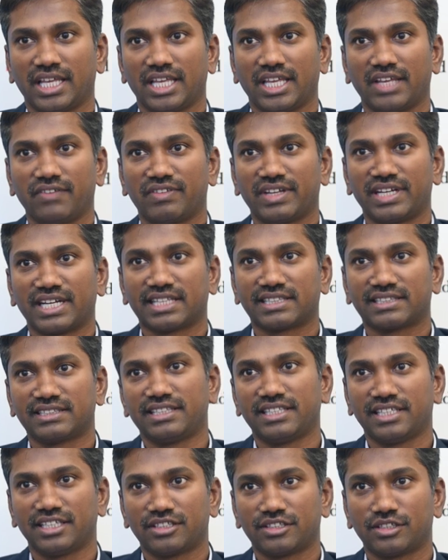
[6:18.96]
If an
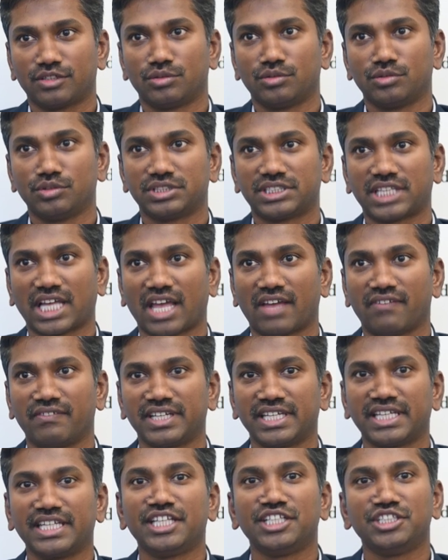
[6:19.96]
athlete who is
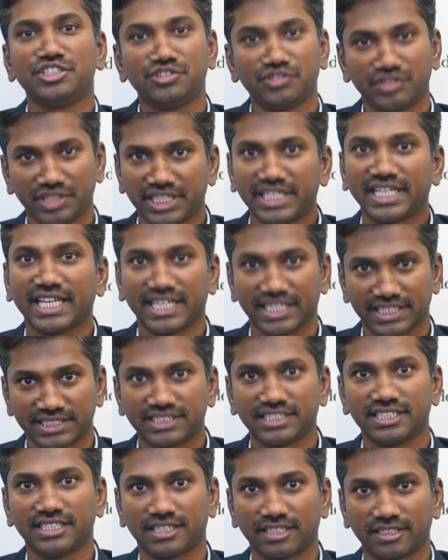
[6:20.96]
having an injury in
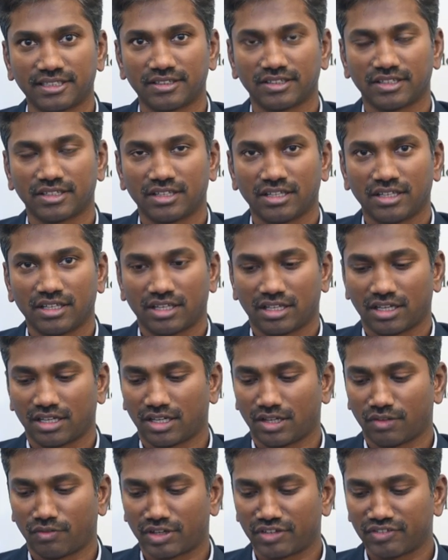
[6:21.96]
ACL,
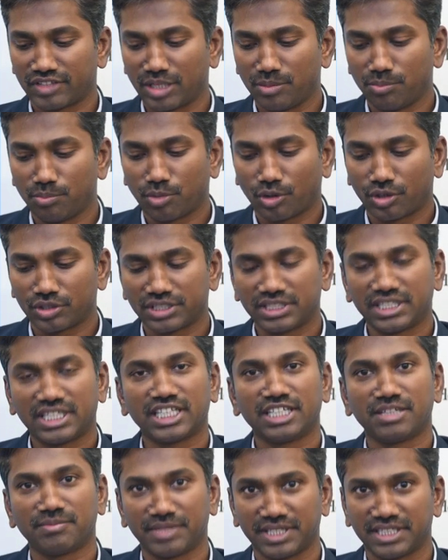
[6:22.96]
uh, one of the important
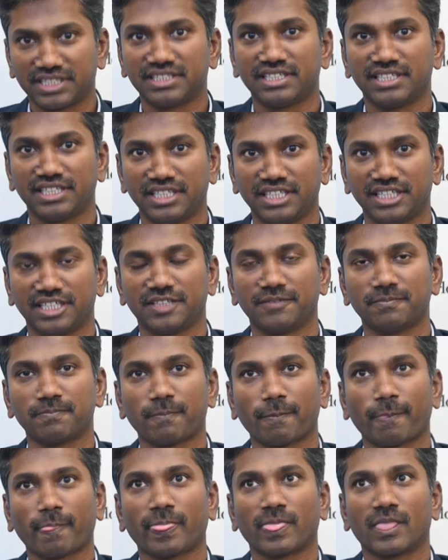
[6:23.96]
ligament in the knee,
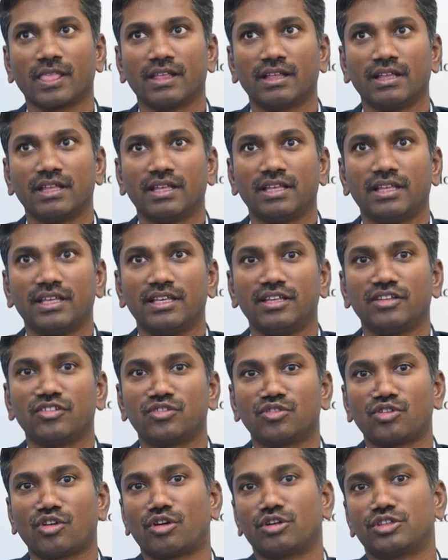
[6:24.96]
he
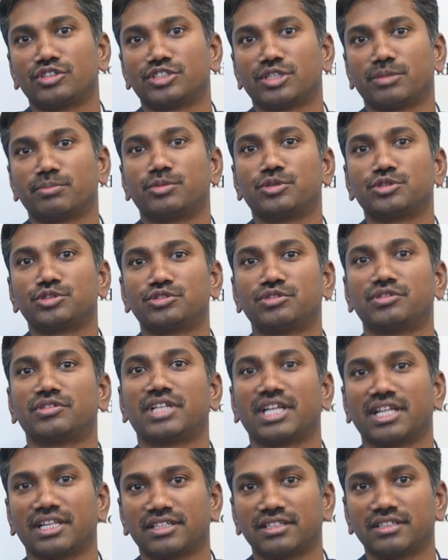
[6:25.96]
is not supposed to
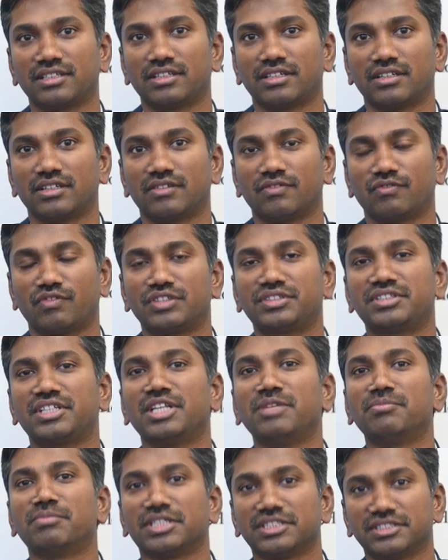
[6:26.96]
run for
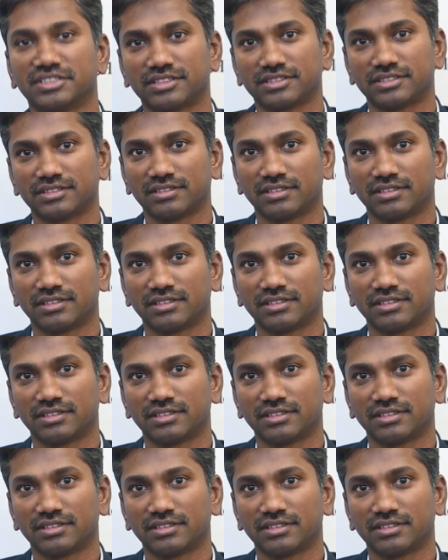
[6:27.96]
three months.